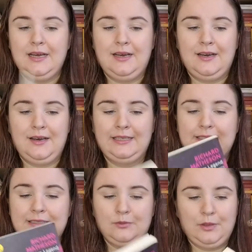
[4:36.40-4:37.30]
Uh, I
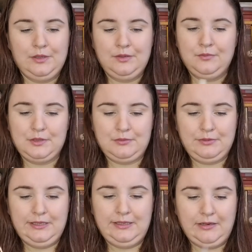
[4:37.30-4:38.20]
think that one was
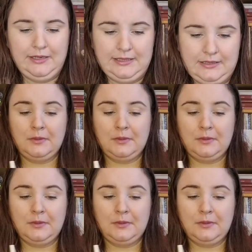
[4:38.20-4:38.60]
really nice.